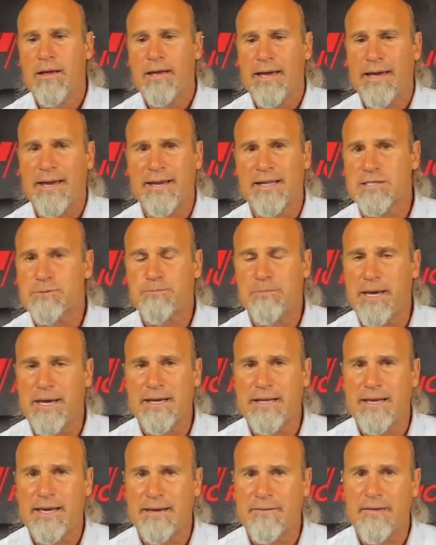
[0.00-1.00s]
And
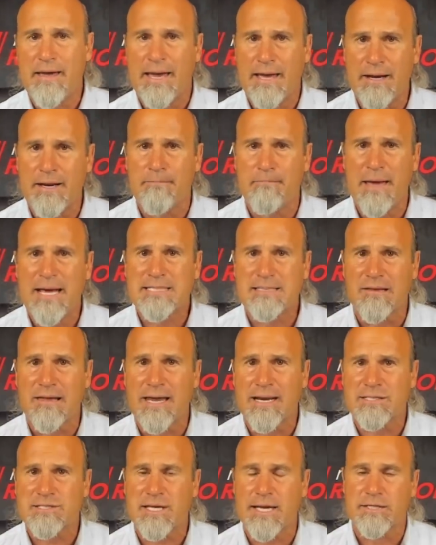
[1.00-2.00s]
it makes a
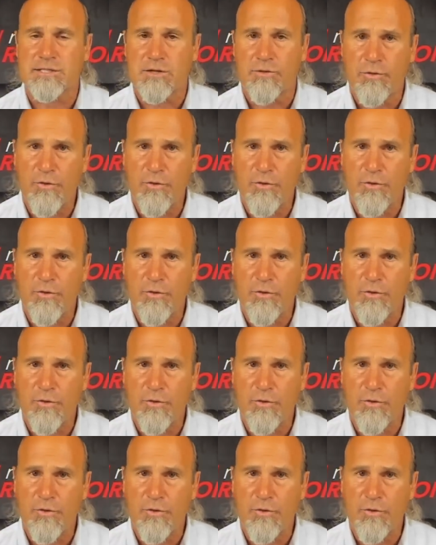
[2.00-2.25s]
lot of sense.